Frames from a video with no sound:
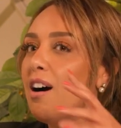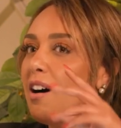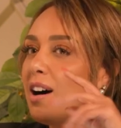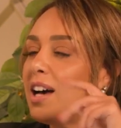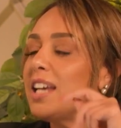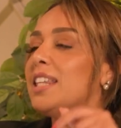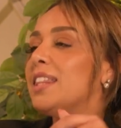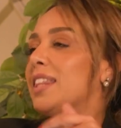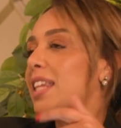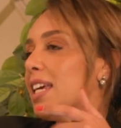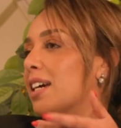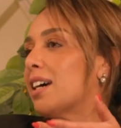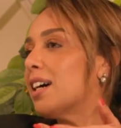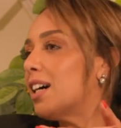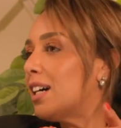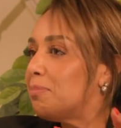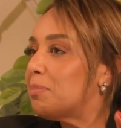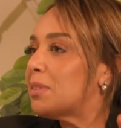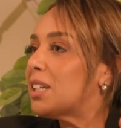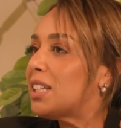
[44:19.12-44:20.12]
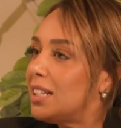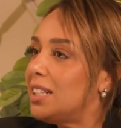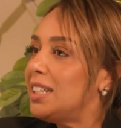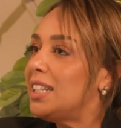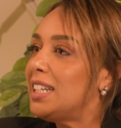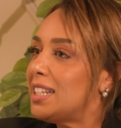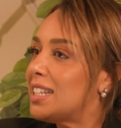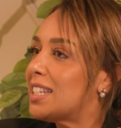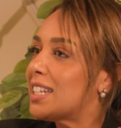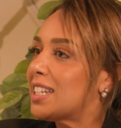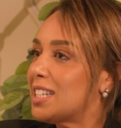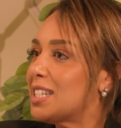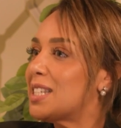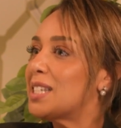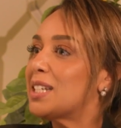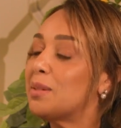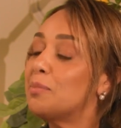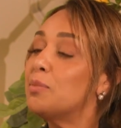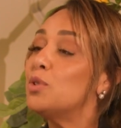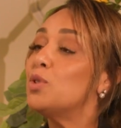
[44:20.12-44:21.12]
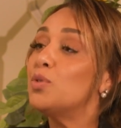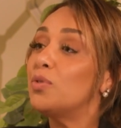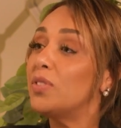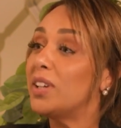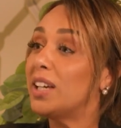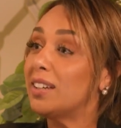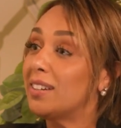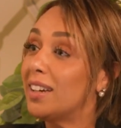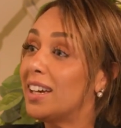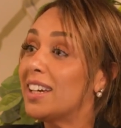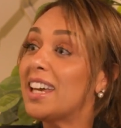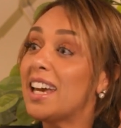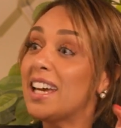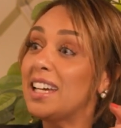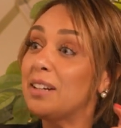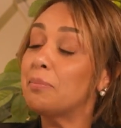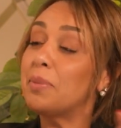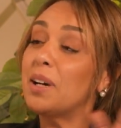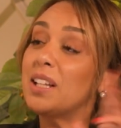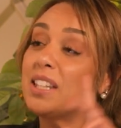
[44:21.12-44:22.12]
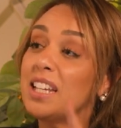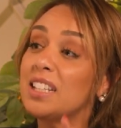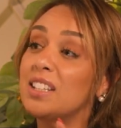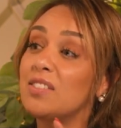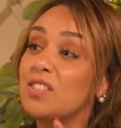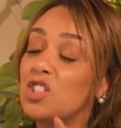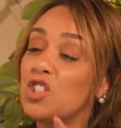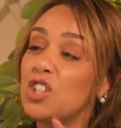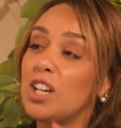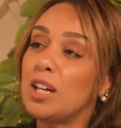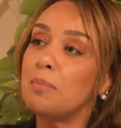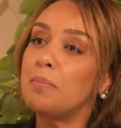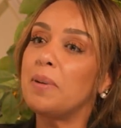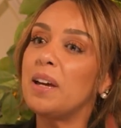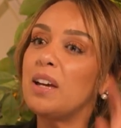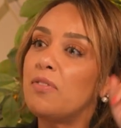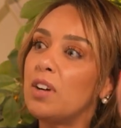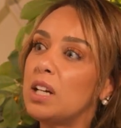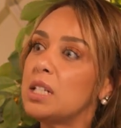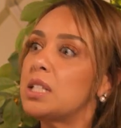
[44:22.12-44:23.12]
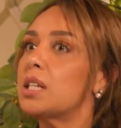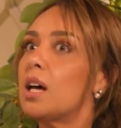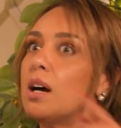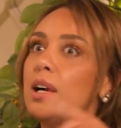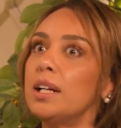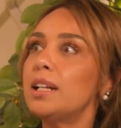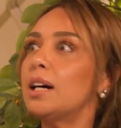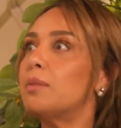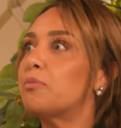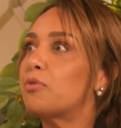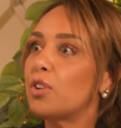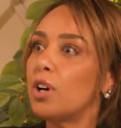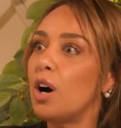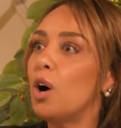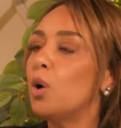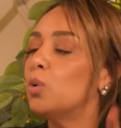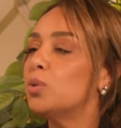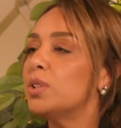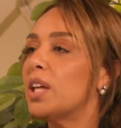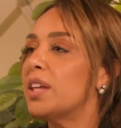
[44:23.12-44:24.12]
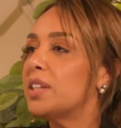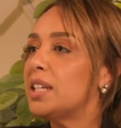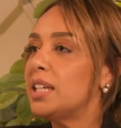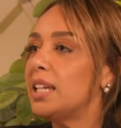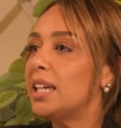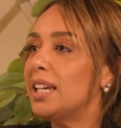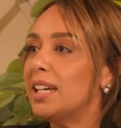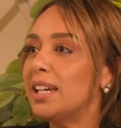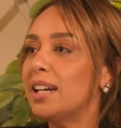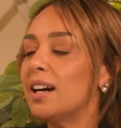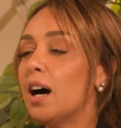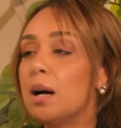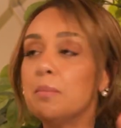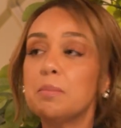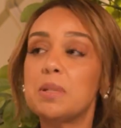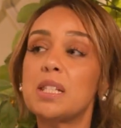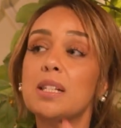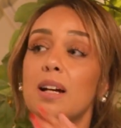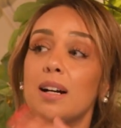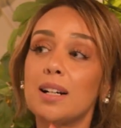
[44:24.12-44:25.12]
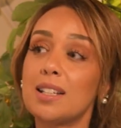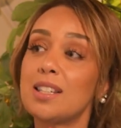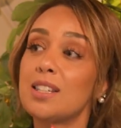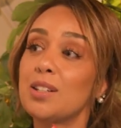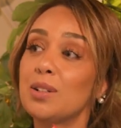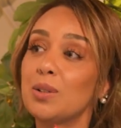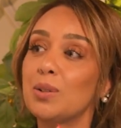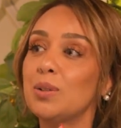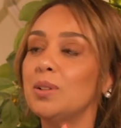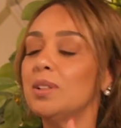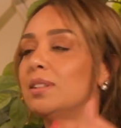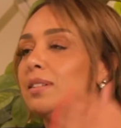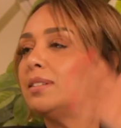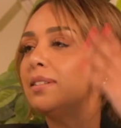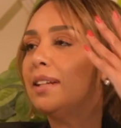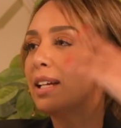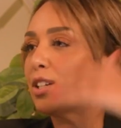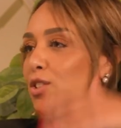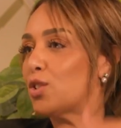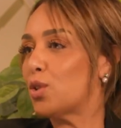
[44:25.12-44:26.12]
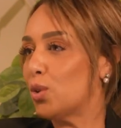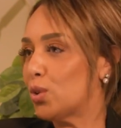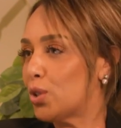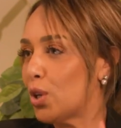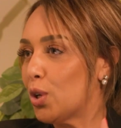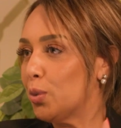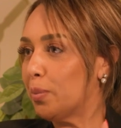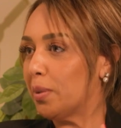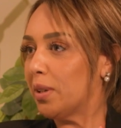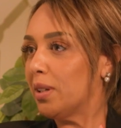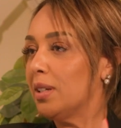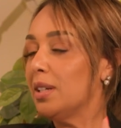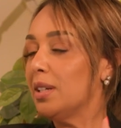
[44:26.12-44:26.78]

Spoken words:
I think I'm going to need to consider moving again by the end of this year. But if I sign up for a whole nother year, I'm stuck till next October.